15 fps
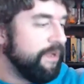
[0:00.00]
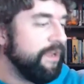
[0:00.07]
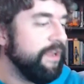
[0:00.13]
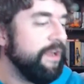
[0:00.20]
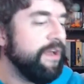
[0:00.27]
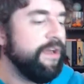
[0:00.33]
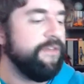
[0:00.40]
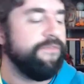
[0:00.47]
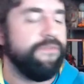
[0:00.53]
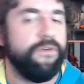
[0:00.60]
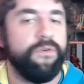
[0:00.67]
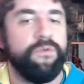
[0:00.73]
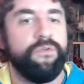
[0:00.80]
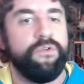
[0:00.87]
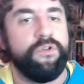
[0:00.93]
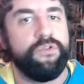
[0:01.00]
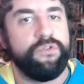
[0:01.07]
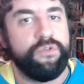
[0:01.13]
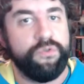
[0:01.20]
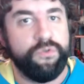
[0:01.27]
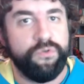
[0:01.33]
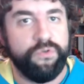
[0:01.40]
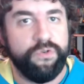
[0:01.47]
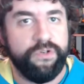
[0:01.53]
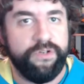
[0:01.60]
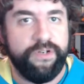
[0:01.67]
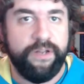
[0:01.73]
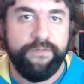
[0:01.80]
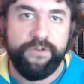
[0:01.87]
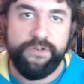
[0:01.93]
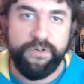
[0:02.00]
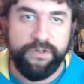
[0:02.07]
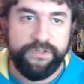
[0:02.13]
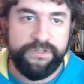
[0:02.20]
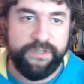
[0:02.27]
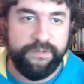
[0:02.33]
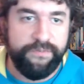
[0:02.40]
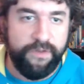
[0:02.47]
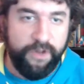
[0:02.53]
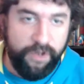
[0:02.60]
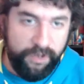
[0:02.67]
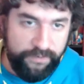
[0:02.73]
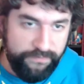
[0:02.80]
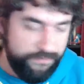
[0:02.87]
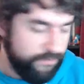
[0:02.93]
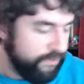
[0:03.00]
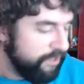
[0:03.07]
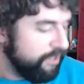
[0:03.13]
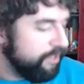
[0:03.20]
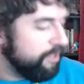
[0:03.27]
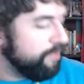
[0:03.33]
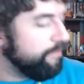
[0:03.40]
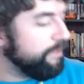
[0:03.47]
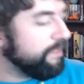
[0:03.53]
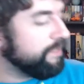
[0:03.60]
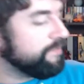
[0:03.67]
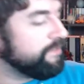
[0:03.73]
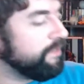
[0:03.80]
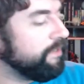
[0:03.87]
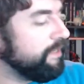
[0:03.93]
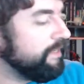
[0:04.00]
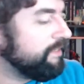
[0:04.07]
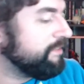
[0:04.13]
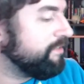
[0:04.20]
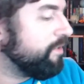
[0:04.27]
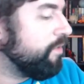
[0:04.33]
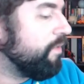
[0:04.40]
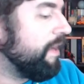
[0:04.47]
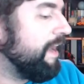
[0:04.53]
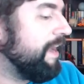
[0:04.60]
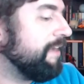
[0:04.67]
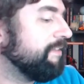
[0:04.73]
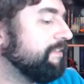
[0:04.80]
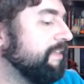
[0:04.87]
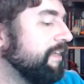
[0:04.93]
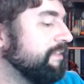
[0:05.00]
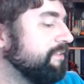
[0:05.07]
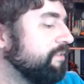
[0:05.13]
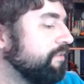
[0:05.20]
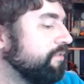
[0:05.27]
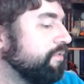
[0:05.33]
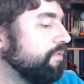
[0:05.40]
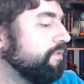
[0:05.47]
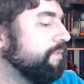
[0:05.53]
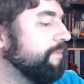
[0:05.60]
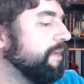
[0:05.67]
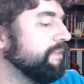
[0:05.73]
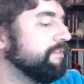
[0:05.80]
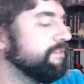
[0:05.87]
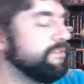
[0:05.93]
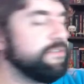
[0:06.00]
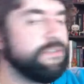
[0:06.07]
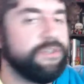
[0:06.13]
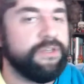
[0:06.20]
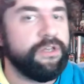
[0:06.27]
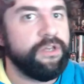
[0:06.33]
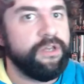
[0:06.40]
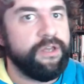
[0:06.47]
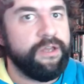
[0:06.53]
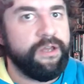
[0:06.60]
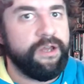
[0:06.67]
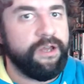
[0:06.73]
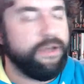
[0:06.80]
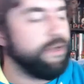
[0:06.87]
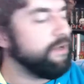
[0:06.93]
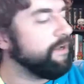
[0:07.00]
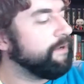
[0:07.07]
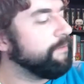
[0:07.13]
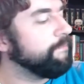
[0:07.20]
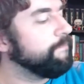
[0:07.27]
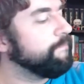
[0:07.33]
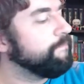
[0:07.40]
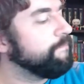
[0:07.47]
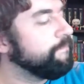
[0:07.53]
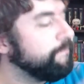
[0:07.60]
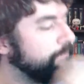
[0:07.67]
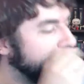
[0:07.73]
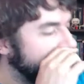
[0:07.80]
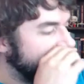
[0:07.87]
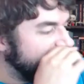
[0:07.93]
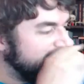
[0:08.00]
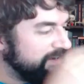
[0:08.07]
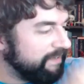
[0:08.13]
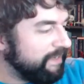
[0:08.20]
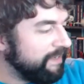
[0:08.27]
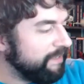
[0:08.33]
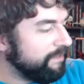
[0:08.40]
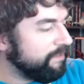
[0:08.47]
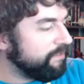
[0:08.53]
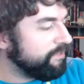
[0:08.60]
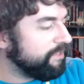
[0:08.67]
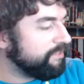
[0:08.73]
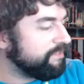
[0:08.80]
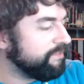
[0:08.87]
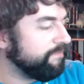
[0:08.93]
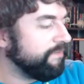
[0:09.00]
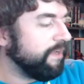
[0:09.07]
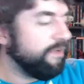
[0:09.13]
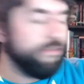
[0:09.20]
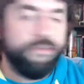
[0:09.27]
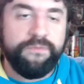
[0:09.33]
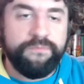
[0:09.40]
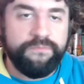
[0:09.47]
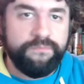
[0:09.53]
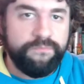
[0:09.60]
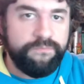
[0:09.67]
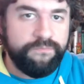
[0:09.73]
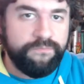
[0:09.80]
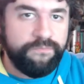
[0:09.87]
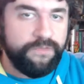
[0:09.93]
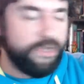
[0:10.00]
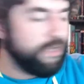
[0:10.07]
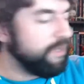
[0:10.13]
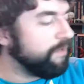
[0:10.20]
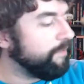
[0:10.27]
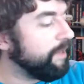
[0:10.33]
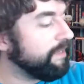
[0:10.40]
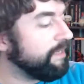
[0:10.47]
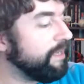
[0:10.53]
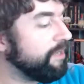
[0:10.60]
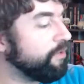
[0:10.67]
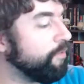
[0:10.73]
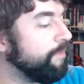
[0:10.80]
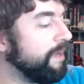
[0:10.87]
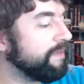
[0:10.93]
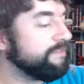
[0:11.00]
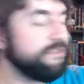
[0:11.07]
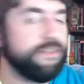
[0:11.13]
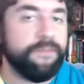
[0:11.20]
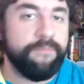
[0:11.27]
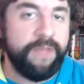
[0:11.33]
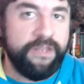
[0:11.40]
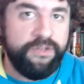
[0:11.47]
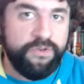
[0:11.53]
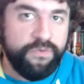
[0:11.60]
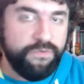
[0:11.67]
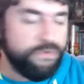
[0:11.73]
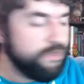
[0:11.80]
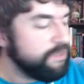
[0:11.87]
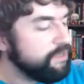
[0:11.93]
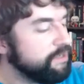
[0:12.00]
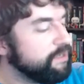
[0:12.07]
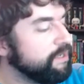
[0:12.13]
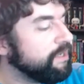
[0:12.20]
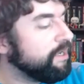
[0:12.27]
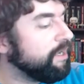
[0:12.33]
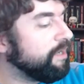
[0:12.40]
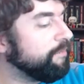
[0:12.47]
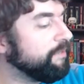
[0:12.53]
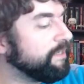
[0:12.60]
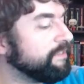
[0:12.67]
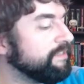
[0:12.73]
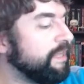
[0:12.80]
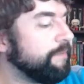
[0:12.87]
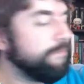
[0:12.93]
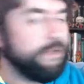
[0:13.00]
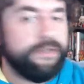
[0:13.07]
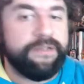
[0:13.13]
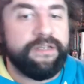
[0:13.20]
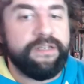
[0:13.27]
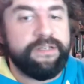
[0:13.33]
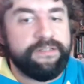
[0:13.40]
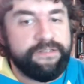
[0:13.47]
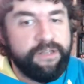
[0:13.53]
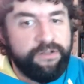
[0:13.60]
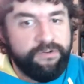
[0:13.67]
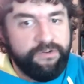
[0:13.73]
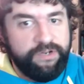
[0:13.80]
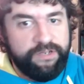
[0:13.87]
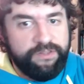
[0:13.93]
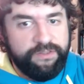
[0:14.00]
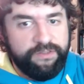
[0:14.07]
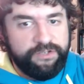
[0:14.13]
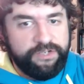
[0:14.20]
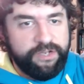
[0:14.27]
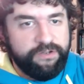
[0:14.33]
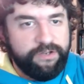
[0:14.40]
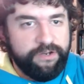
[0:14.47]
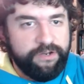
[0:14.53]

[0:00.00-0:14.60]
iPhone to never turn itself off because there is no access to the buttons. I can't adjust the volume. I can't go back to the menu because that button is underneath of the shell here.